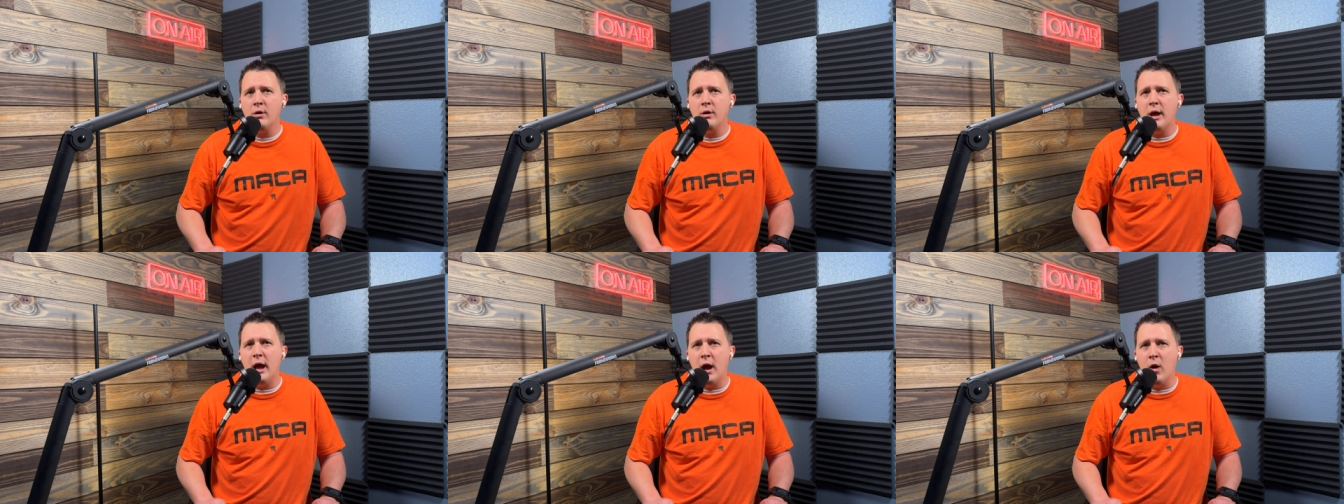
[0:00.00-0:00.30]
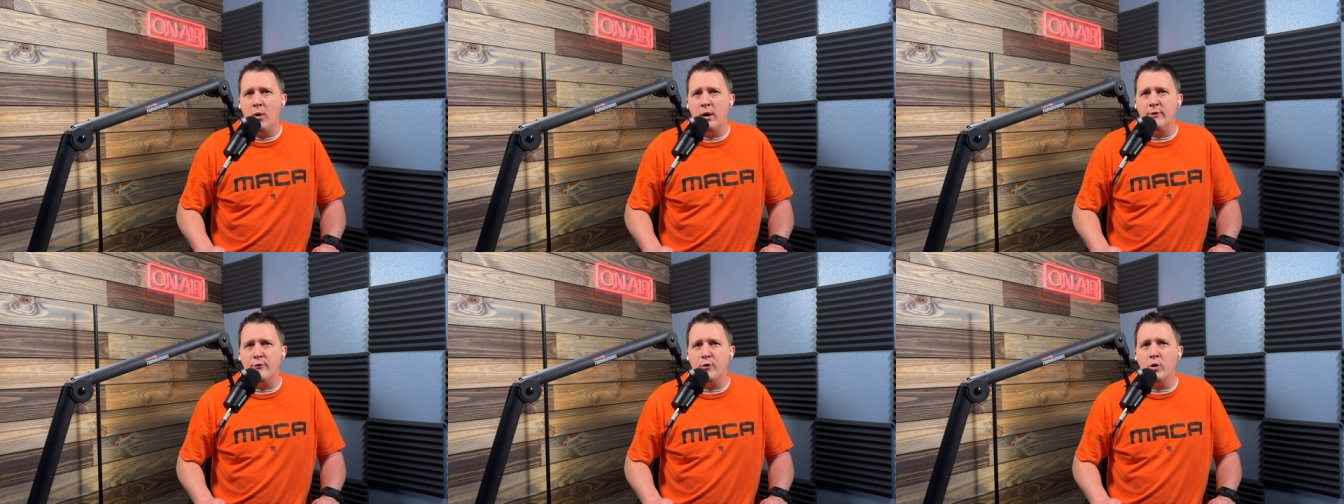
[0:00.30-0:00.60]

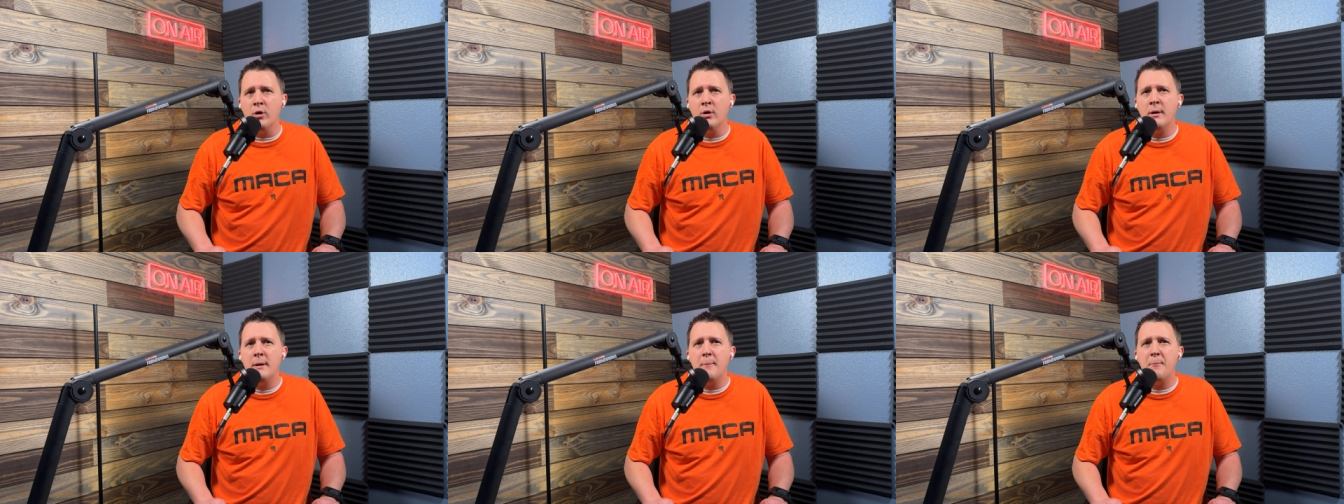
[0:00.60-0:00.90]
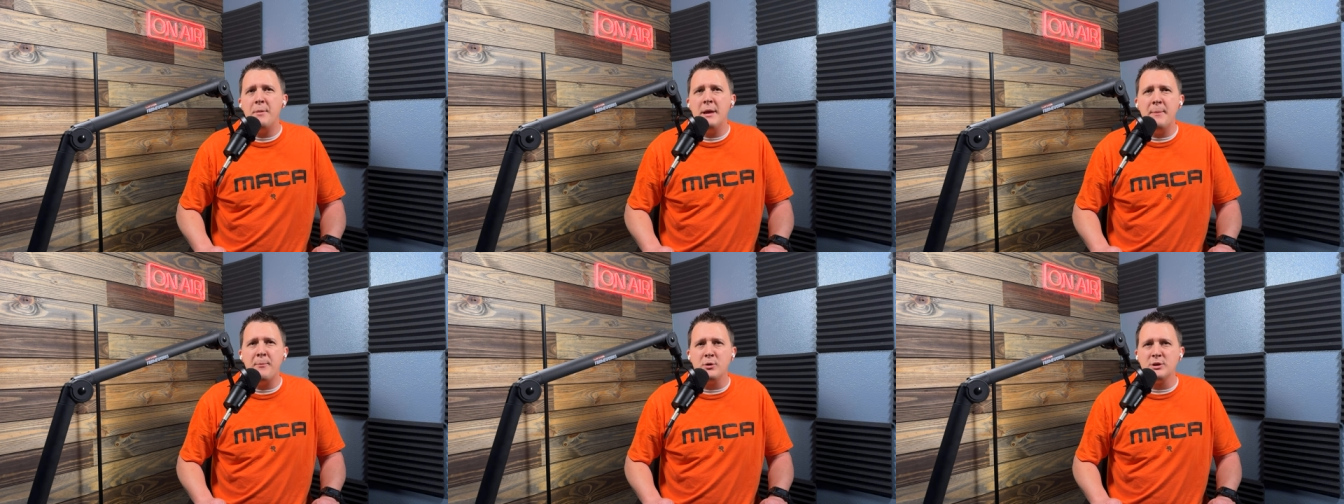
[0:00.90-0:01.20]
however,
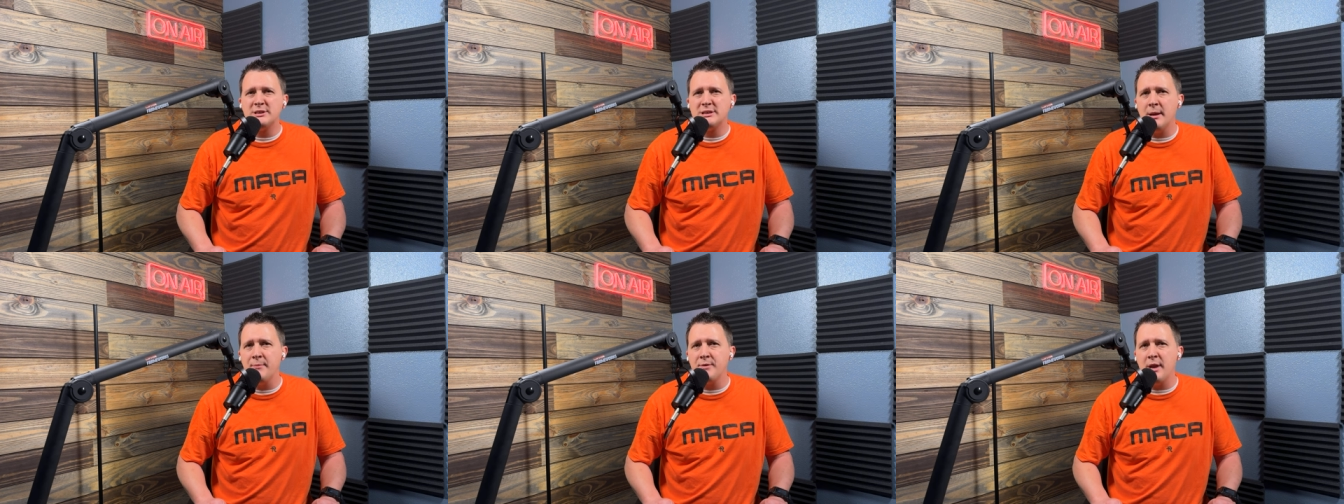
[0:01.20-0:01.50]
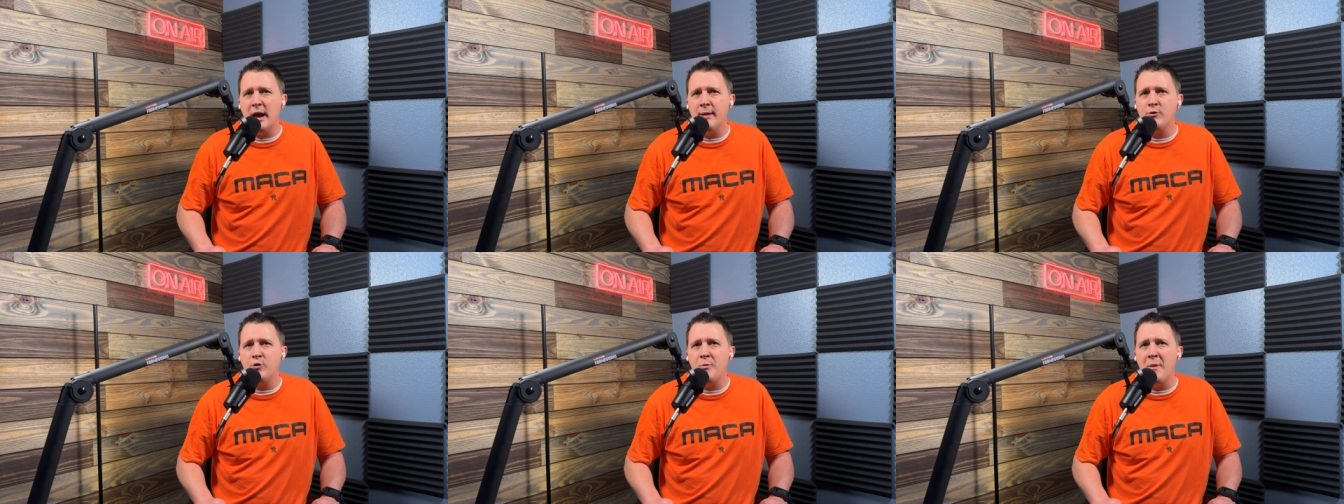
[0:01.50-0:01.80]
people
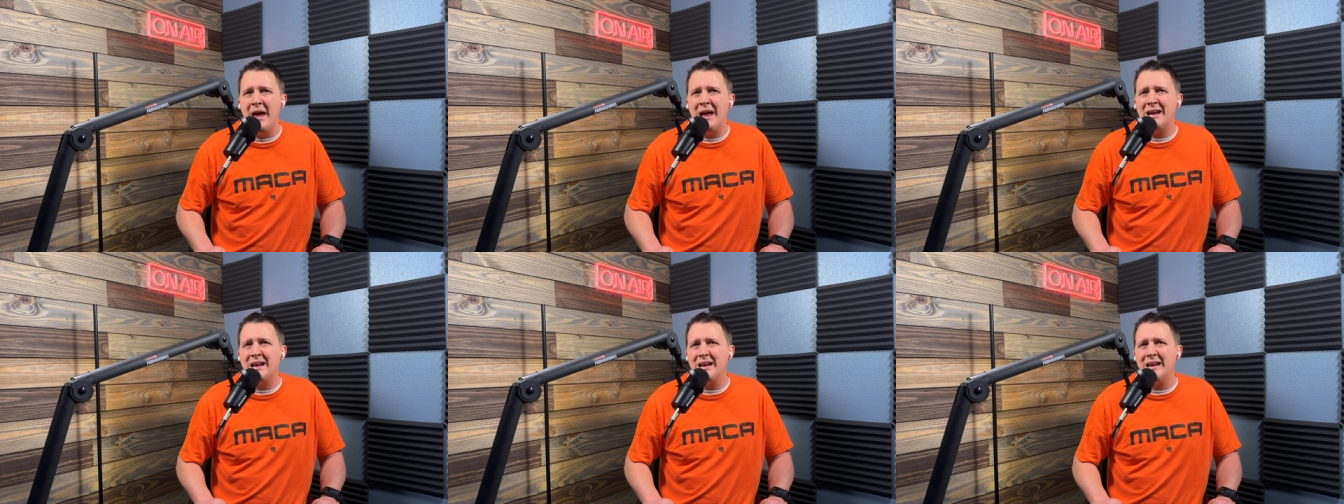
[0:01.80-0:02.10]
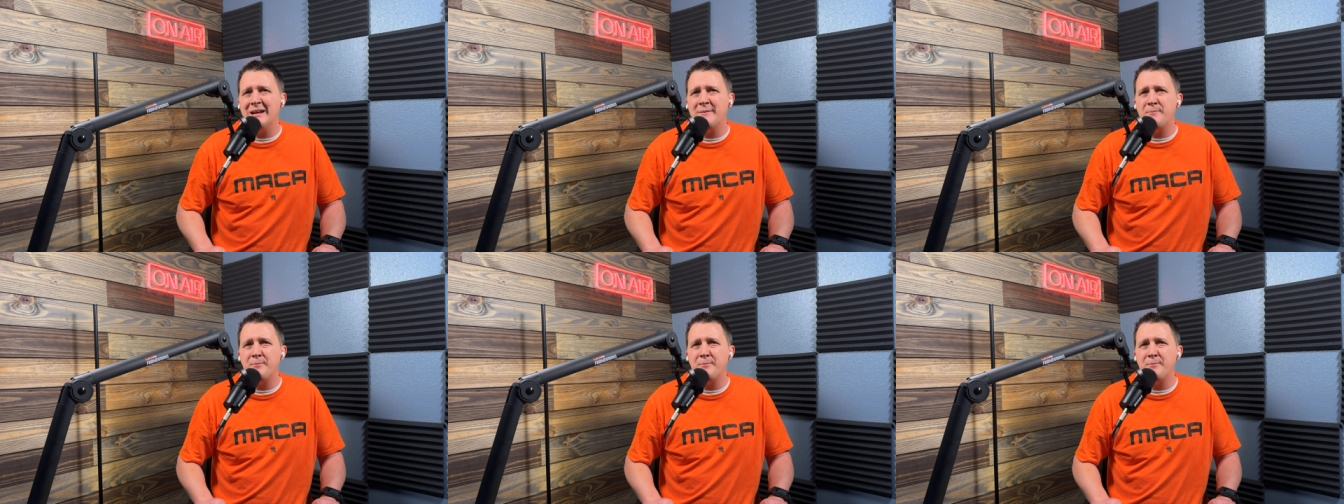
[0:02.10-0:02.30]
sometimes make